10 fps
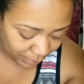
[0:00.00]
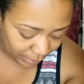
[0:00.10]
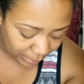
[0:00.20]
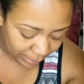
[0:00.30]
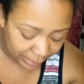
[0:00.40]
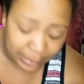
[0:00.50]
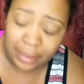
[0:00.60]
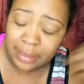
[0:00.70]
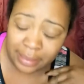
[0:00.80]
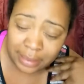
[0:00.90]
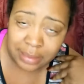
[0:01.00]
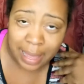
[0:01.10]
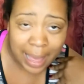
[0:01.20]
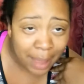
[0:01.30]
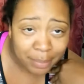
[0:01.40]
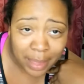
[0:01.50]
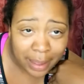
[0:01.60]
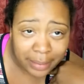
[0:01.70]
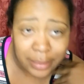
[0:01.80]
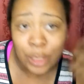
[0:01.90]
at least I'm
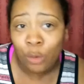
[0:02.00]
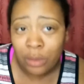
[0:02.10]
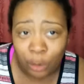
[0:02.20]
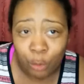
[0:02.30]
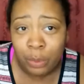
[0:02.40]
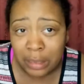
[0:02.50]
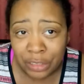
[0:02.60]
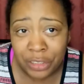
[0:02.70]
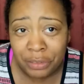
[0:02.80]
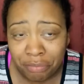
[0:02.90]
not so low budget